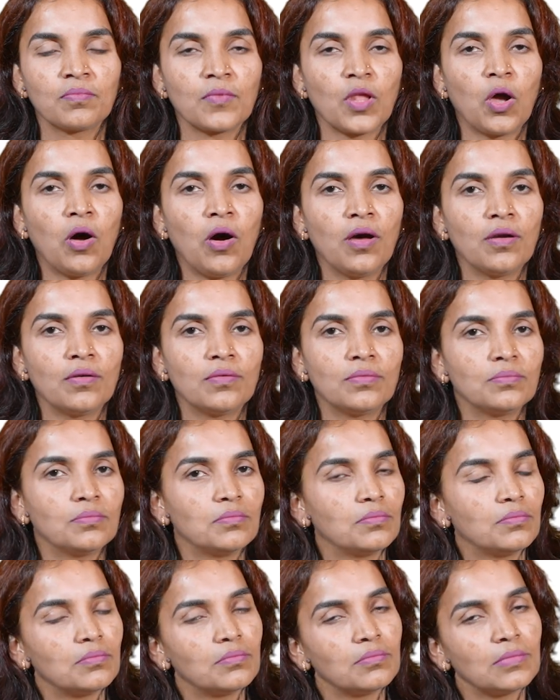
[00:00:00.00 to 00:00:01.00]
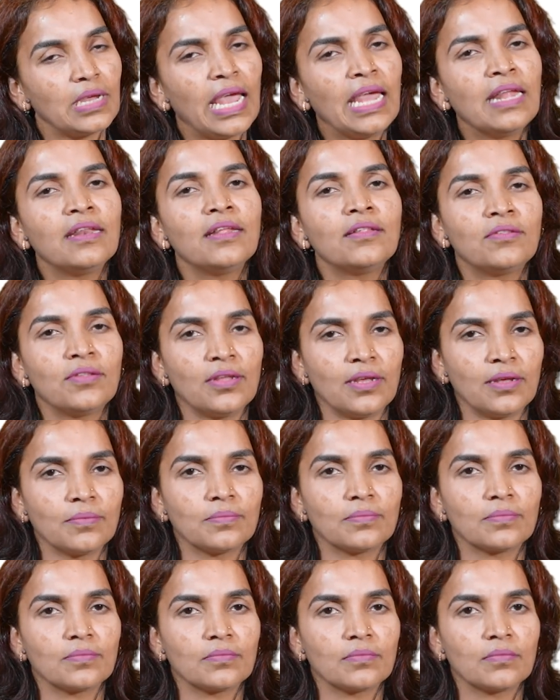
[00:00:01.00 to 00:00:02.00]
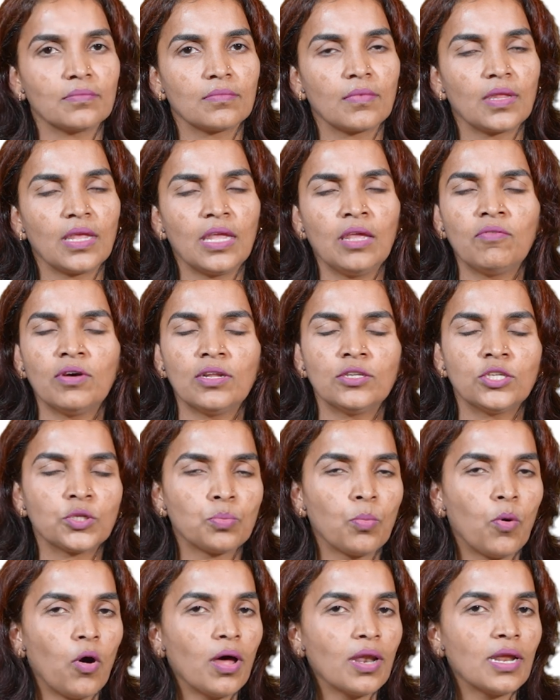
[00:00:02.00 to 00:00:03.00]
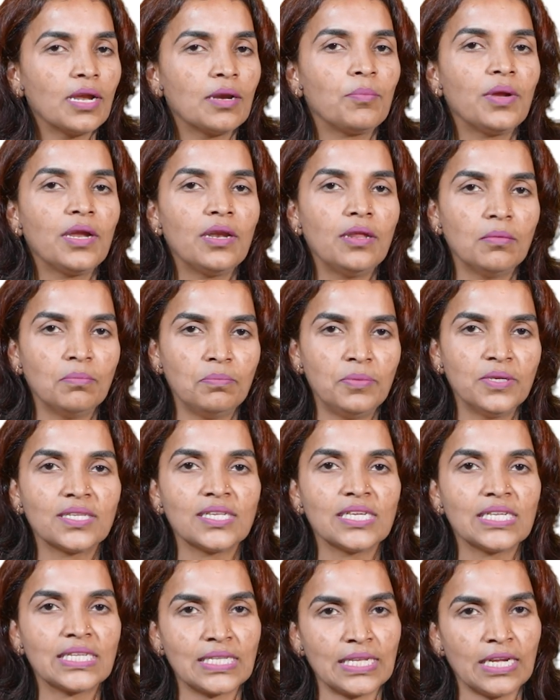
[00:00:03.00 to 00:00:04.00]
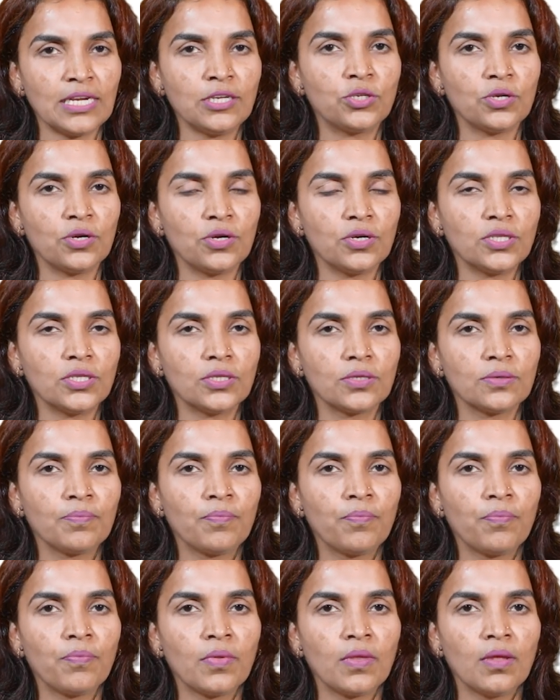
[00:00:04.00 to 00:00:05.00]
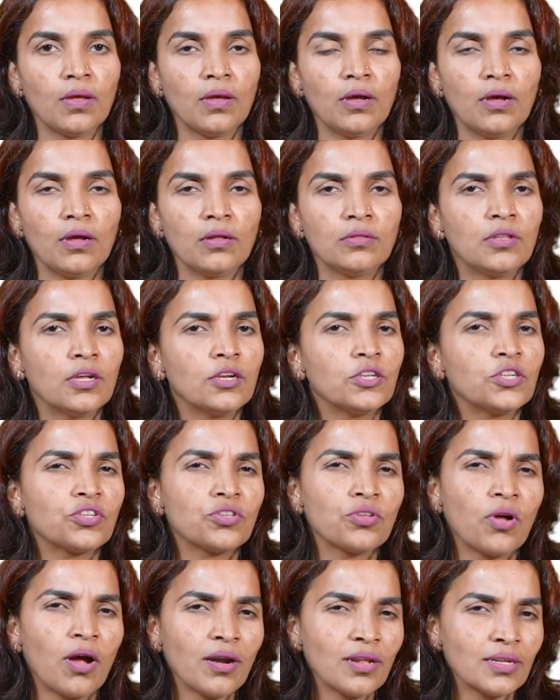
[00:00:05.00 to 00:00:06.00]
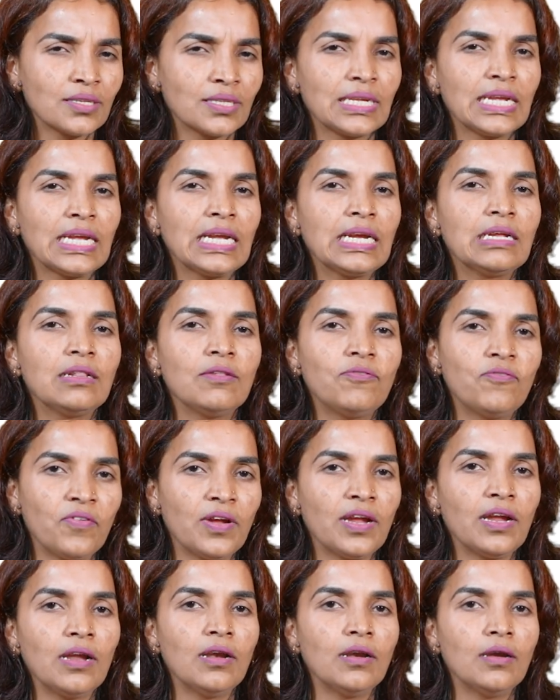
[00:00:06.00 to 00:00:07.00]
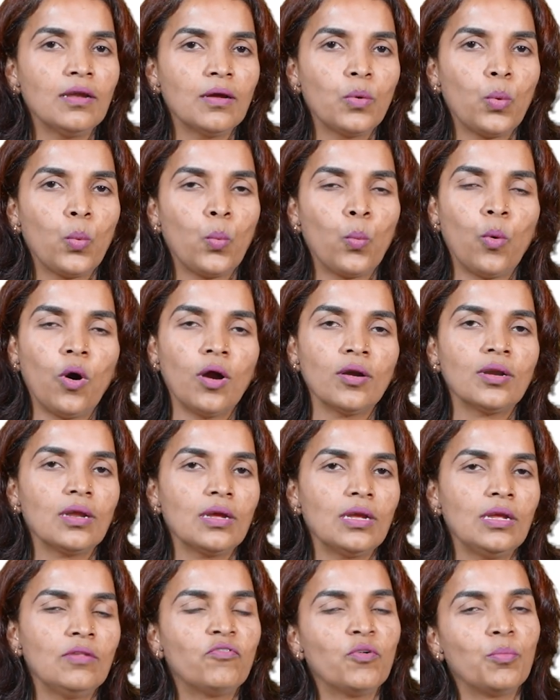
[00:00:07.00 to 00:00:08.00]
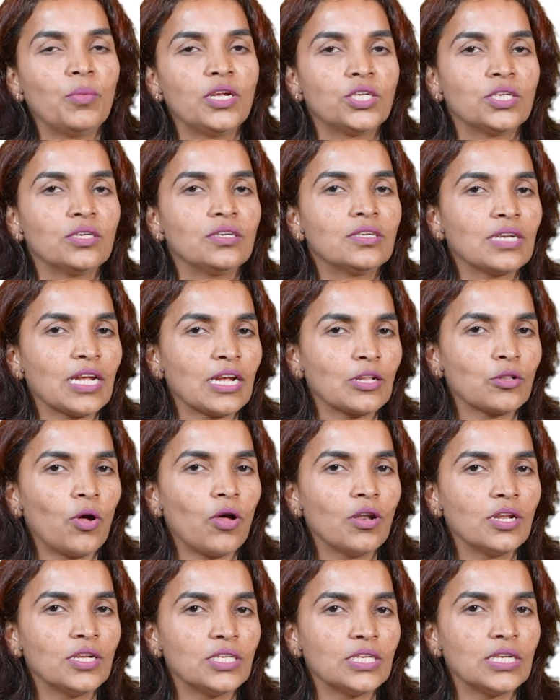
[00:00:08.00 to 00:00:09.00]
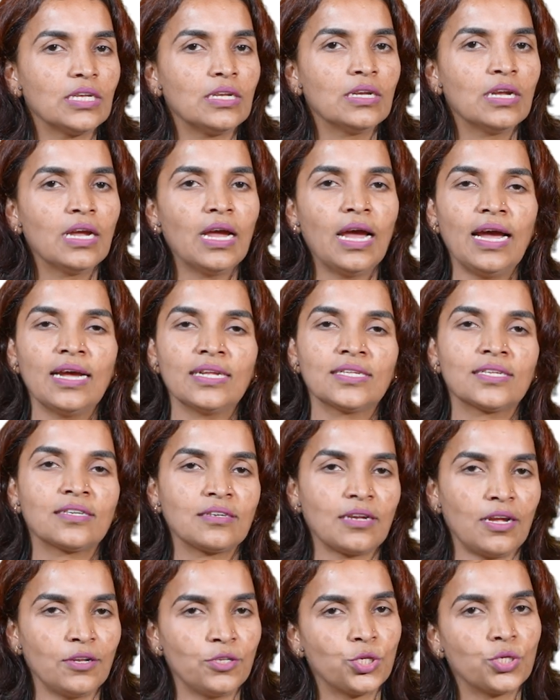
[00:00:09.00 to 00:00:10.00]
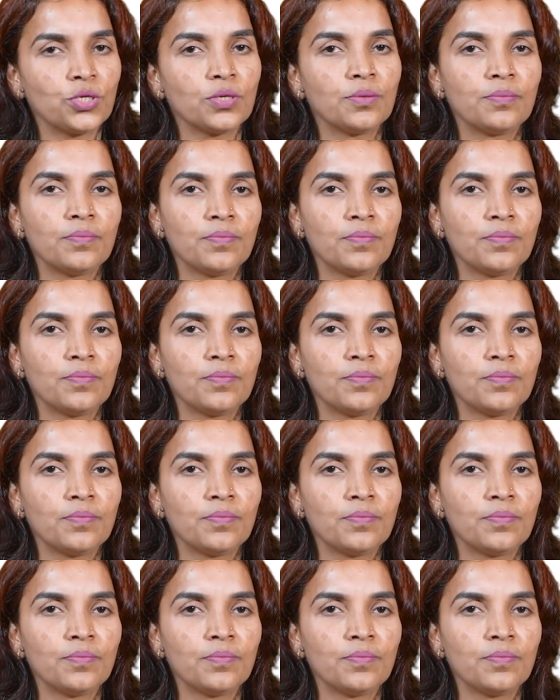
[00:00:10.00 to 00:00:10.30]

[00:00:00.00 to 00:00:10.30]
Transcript: or anything, even small and medium business sectors, there is not a single field what information technology has touched.